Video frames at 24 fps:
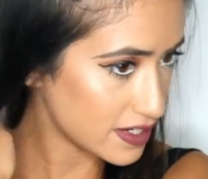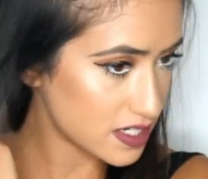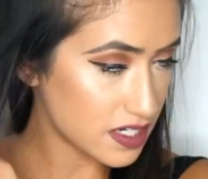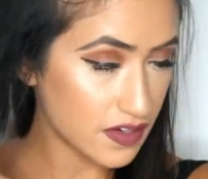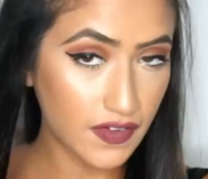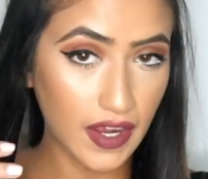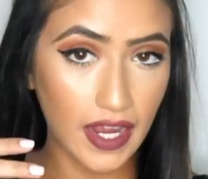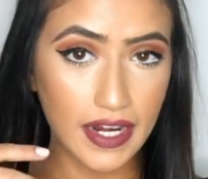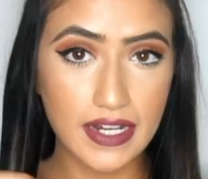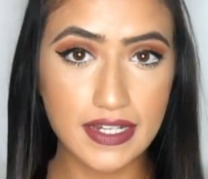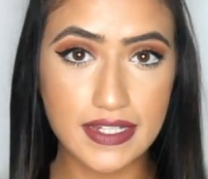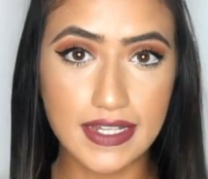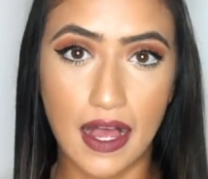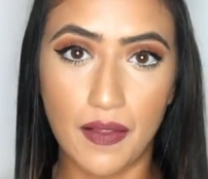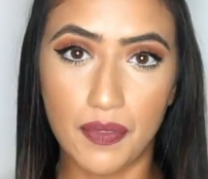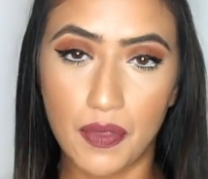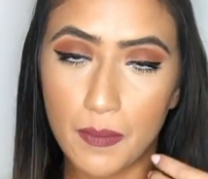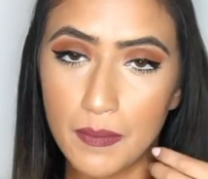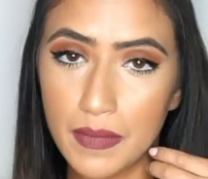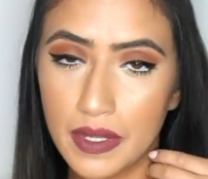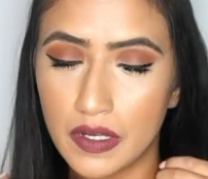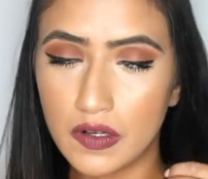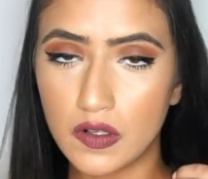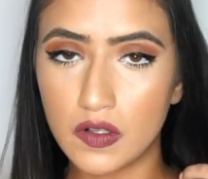Divide it down the
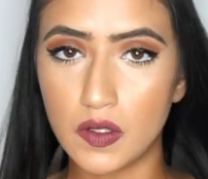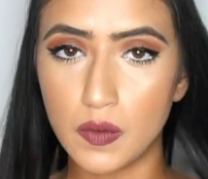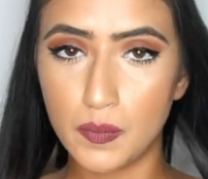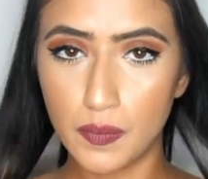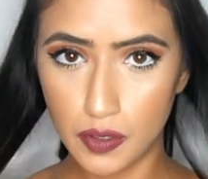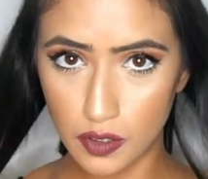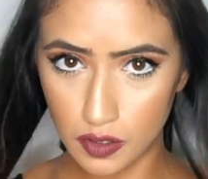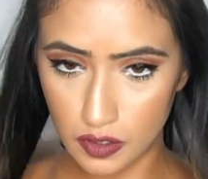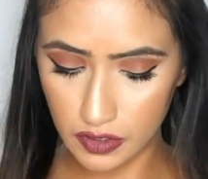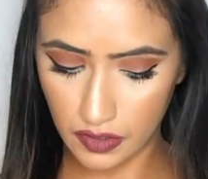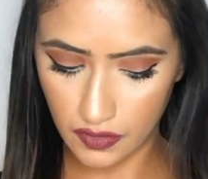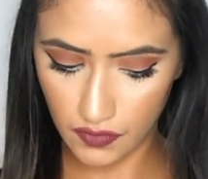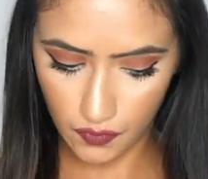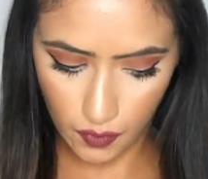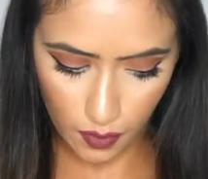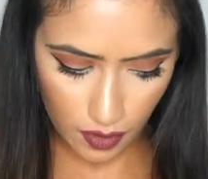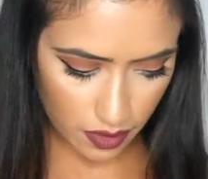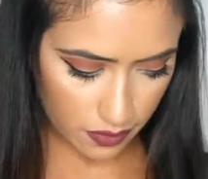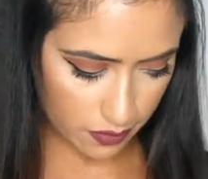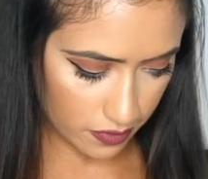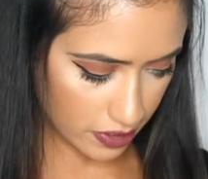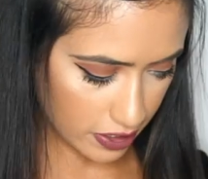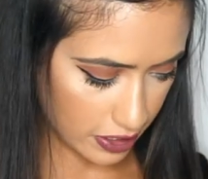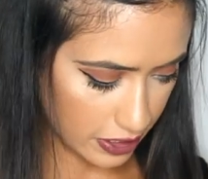middle, pull it
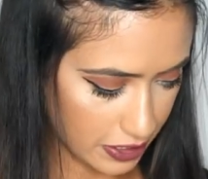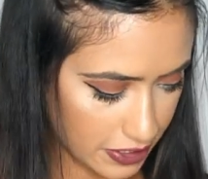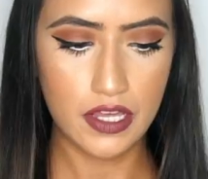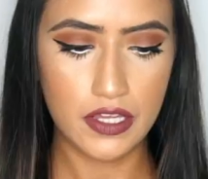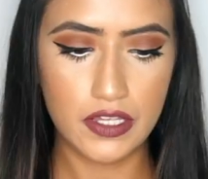forward,